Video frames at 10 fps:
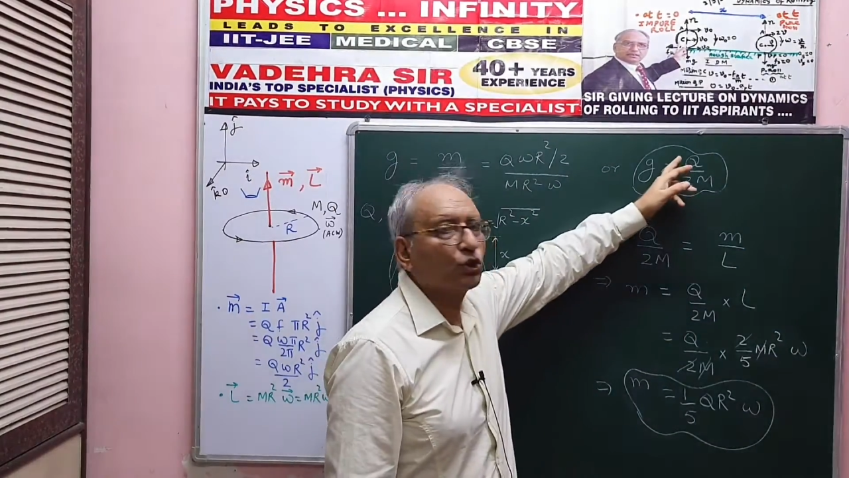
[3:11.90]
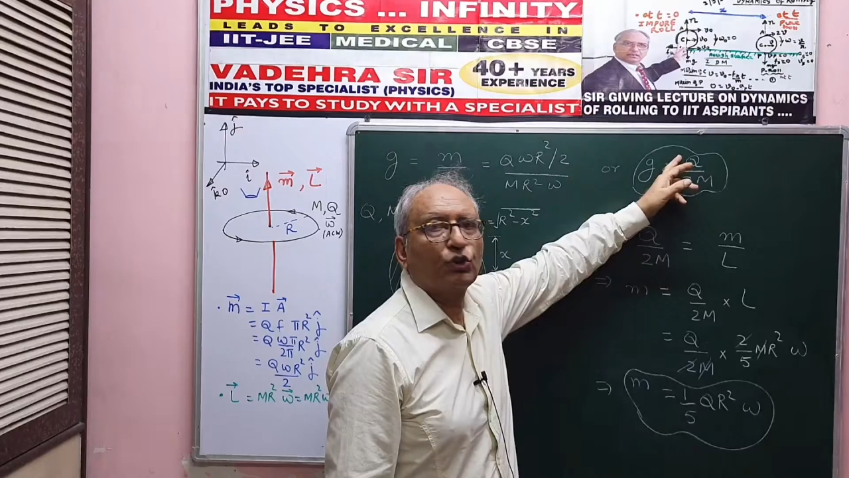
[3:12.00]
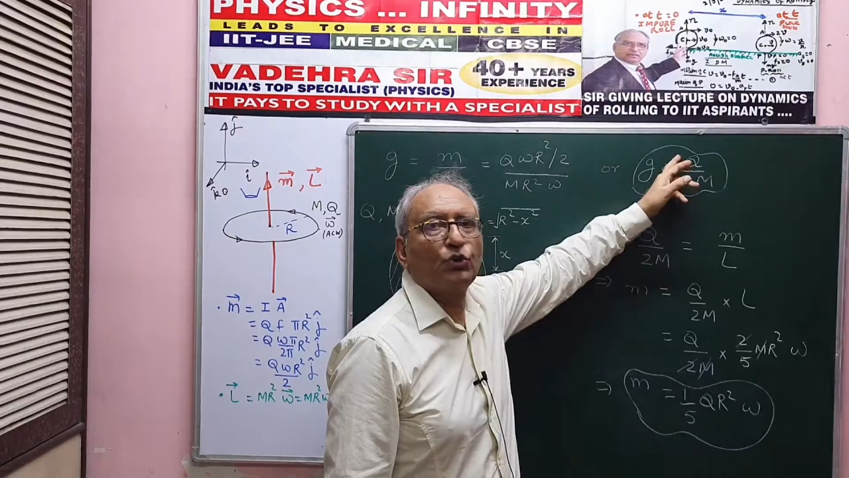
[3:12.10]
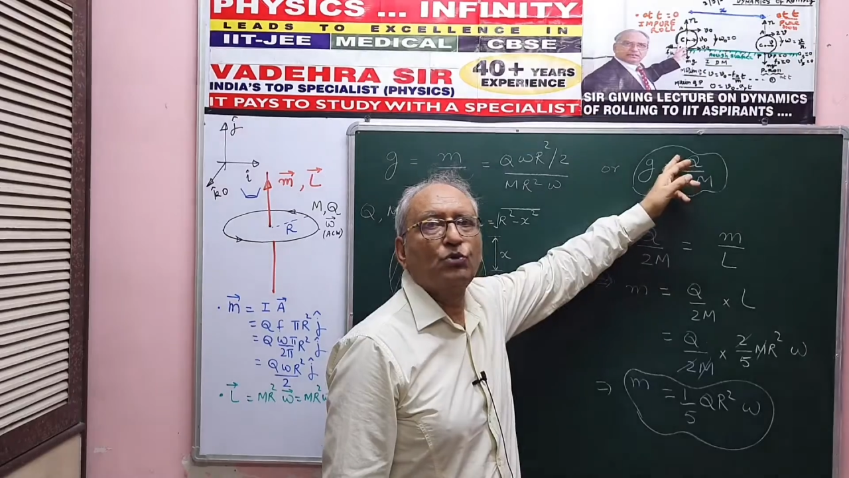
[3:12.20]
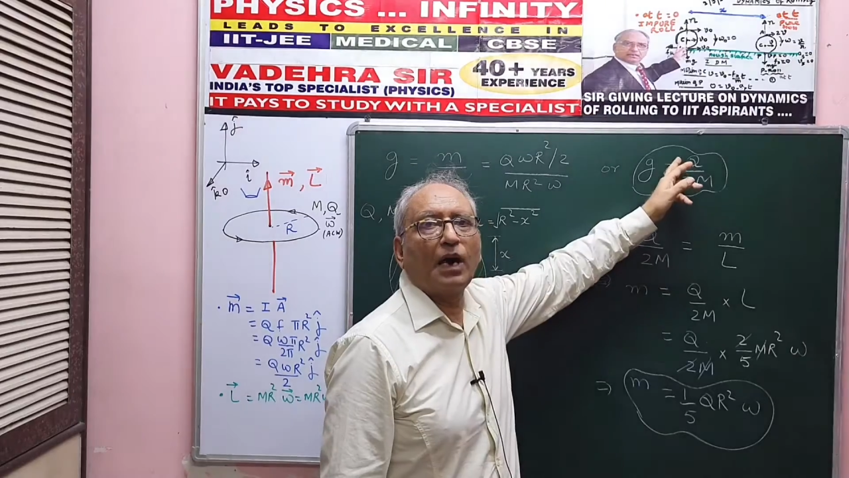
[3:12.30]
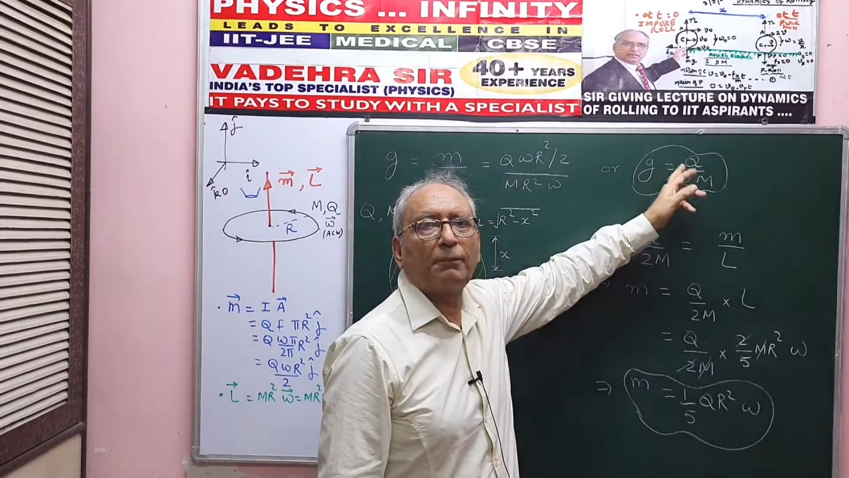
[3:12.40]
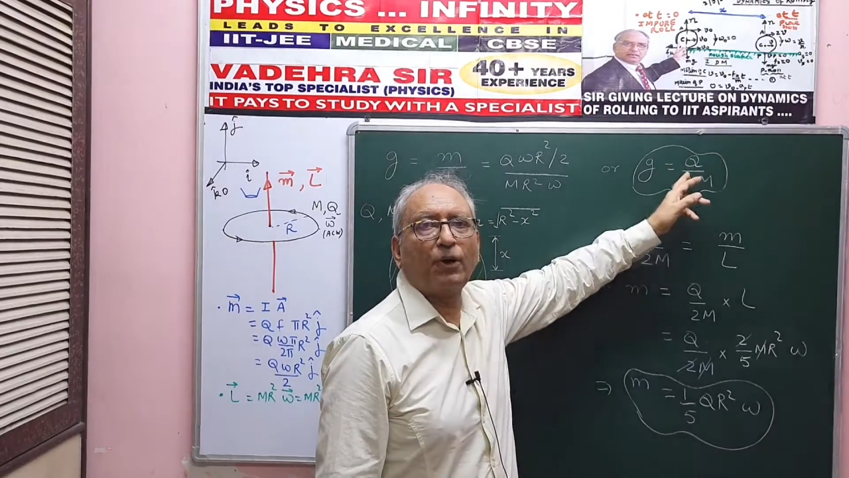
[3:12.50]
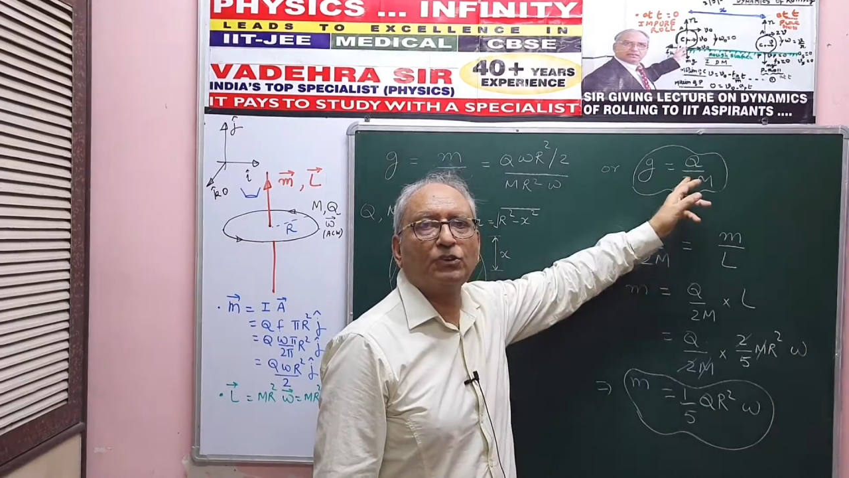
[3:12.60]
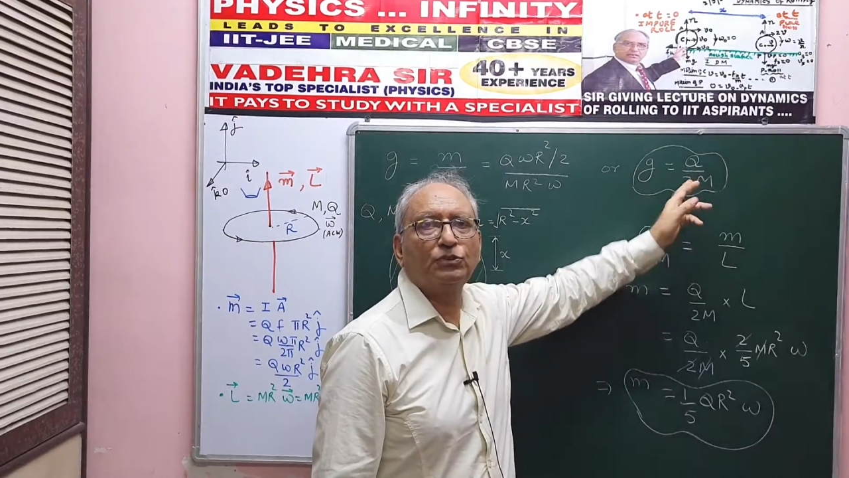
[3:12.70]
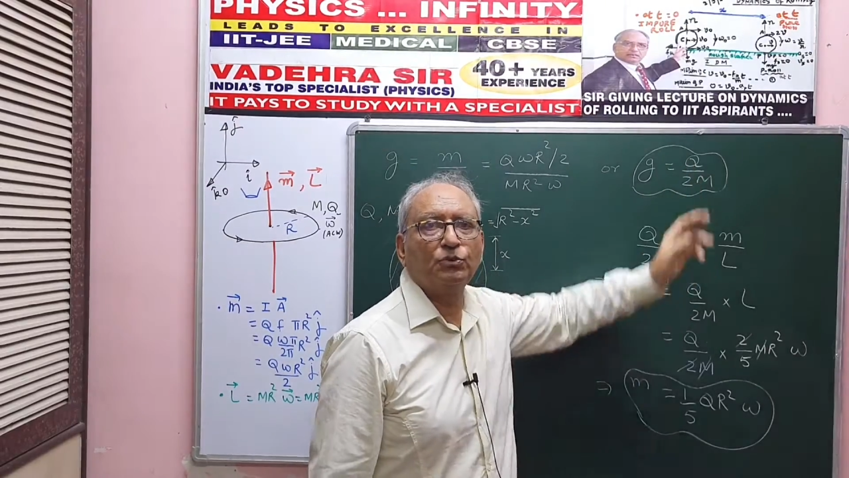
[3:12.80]
Q
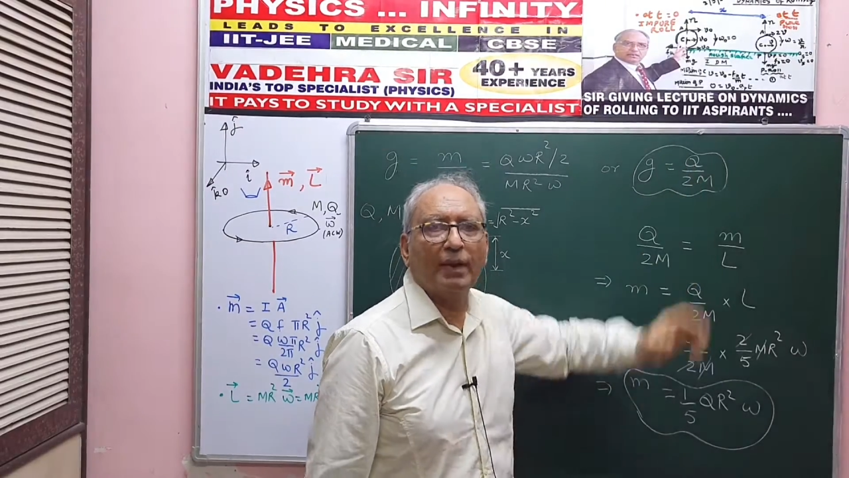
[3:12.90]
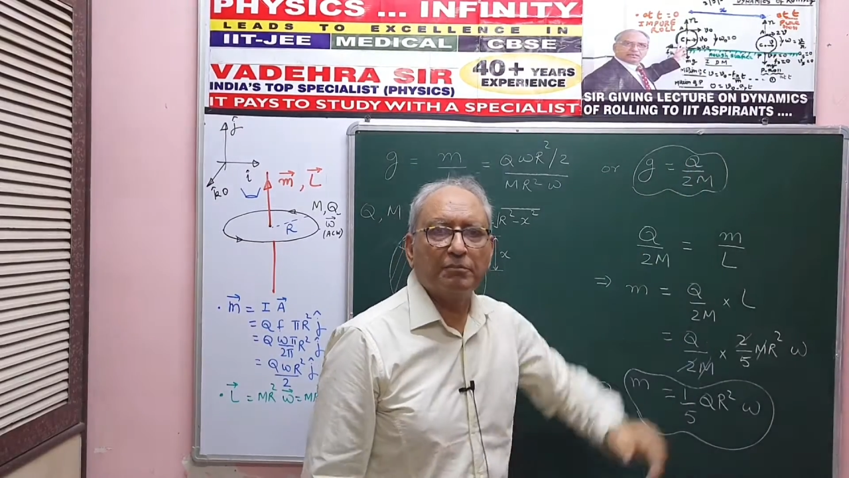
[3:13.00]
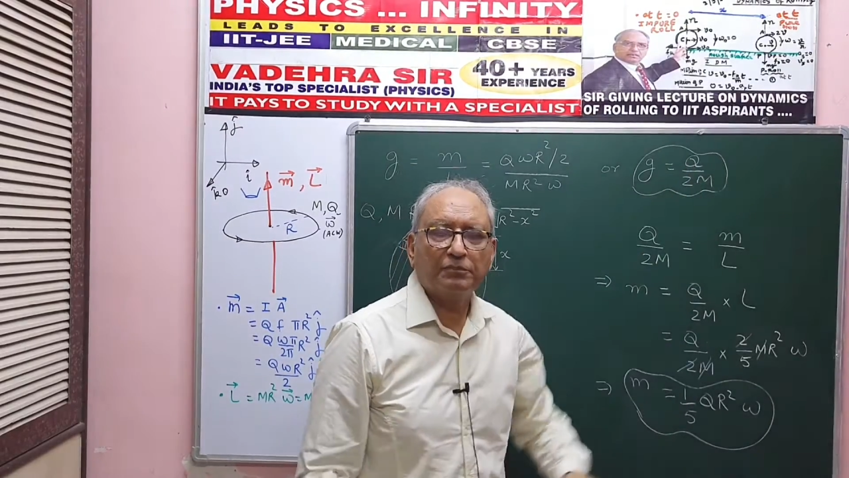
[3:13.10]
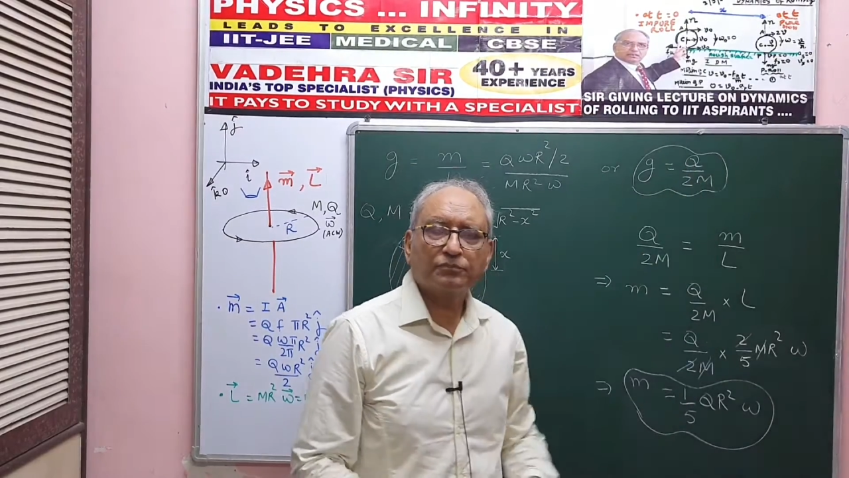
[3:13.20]
upon 2m.